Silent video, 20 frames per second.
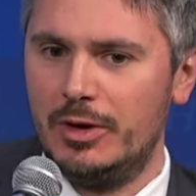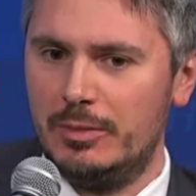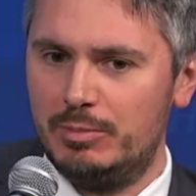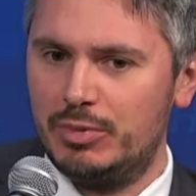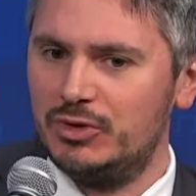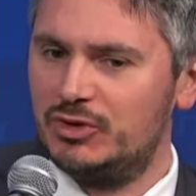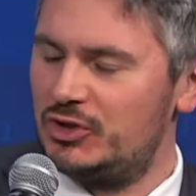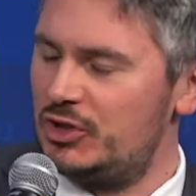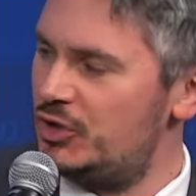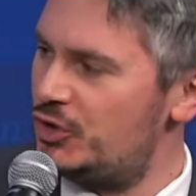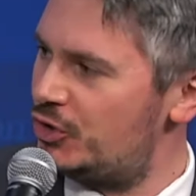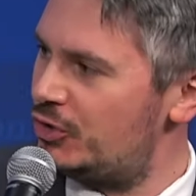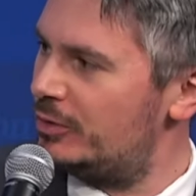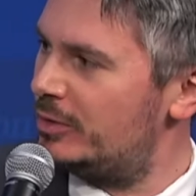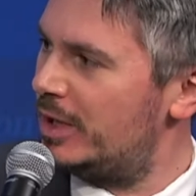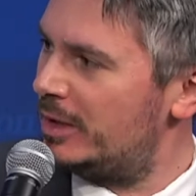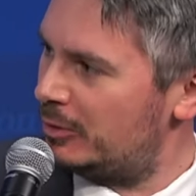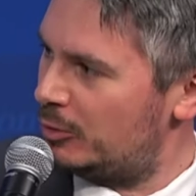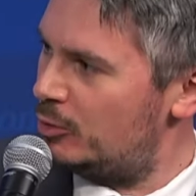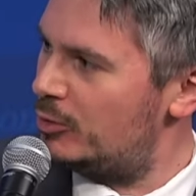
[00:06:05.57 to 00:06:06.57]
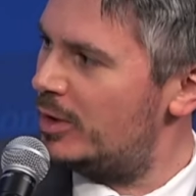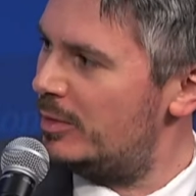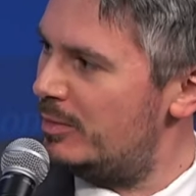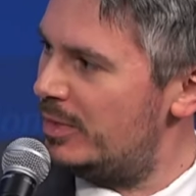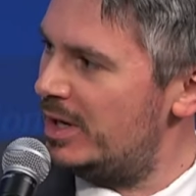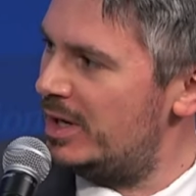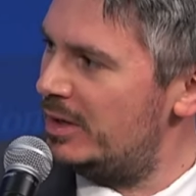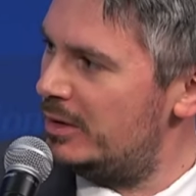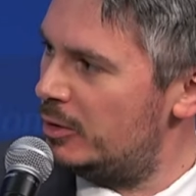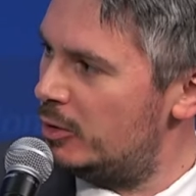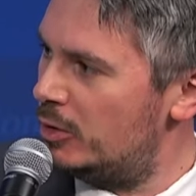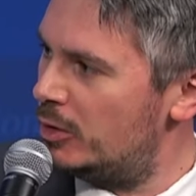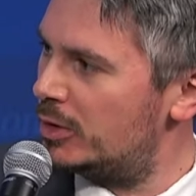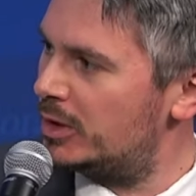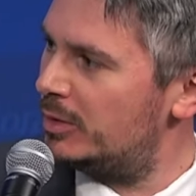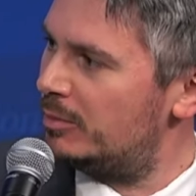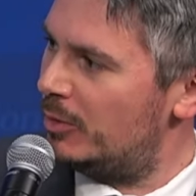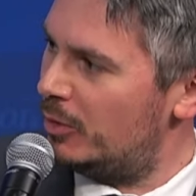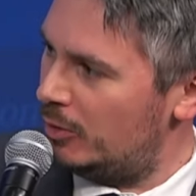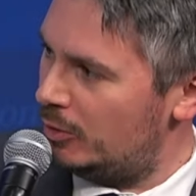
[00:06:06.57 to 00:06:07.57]
position that couldn't be ignored
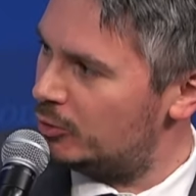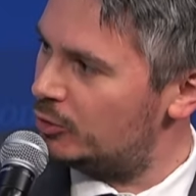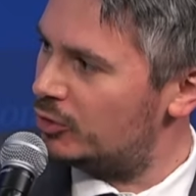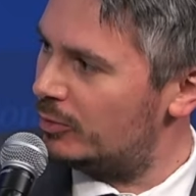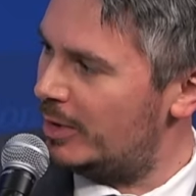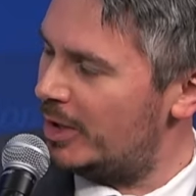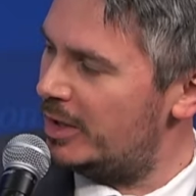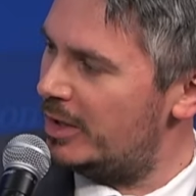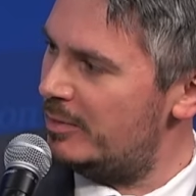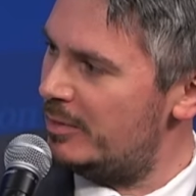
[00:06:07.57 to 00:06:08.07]
also by the